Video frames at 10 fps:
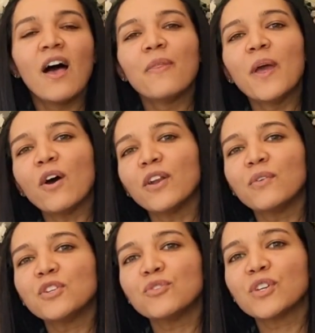There are no
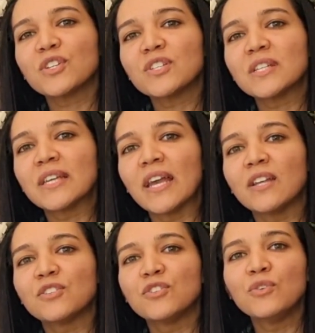restrictions
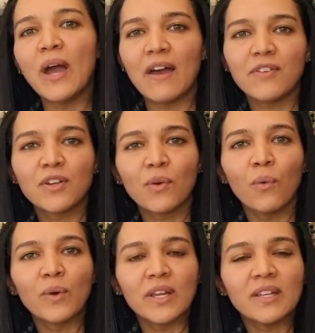against you having an
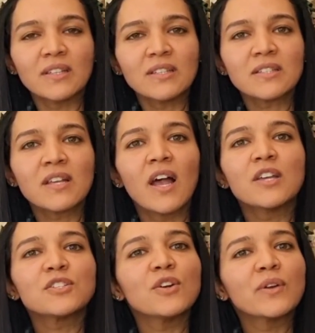audience,
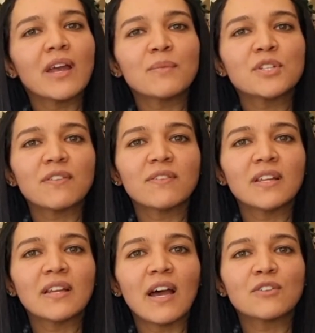so Cambridge definitely
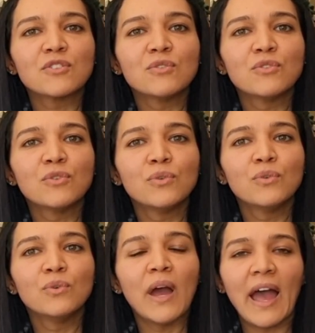allows you
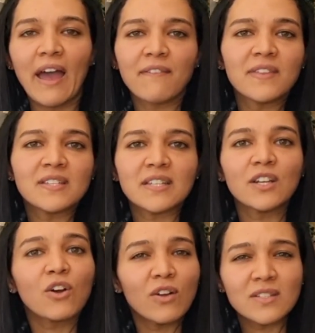to have this in a
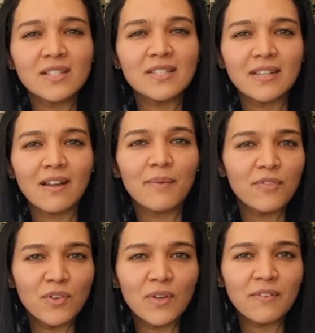concert setup
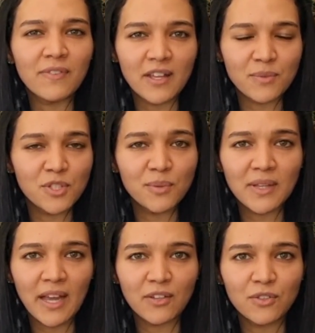if that's what you would
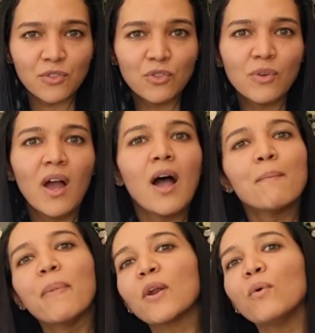like to do.
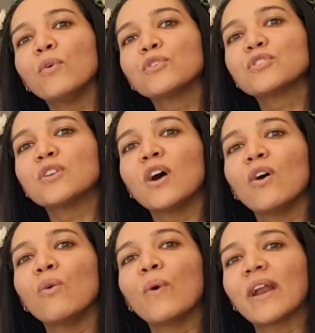But
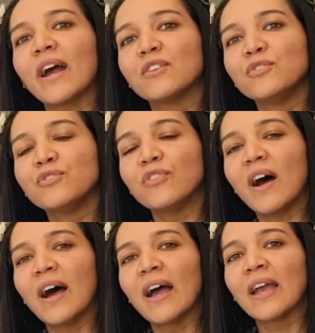also what I do
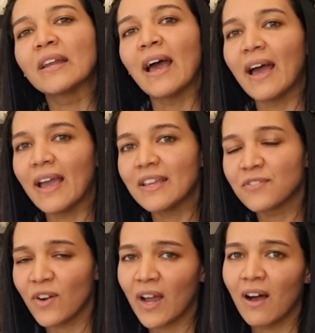find is
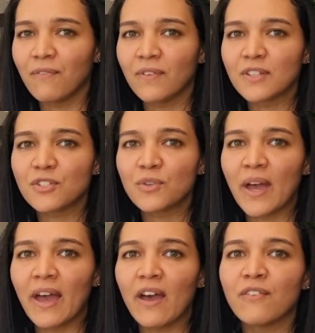very helpful is to
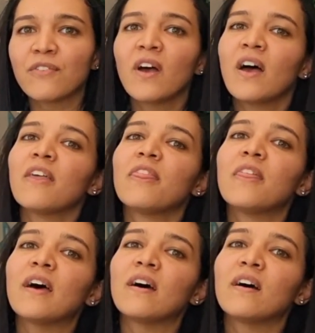have
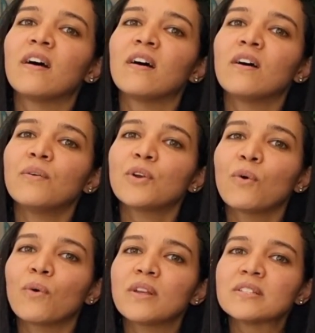the
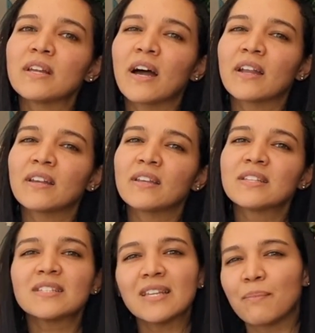recordings done
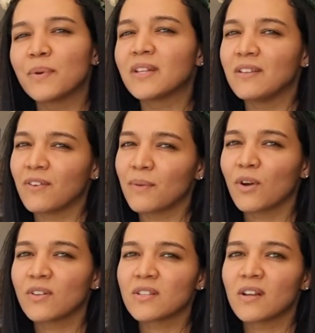separately from a
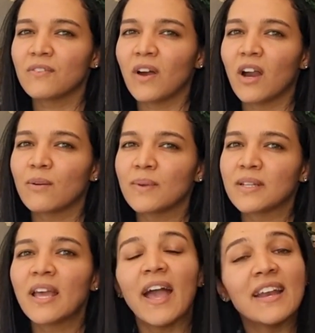concert environment.
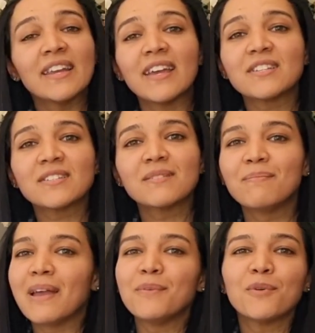And yes,
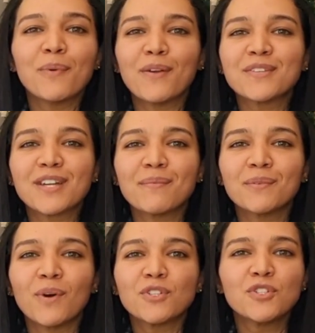maybe your parents come and
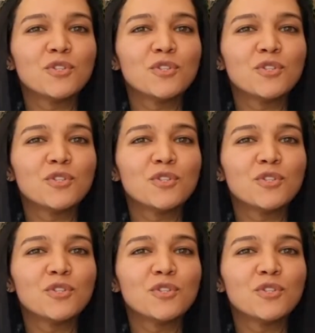watch you,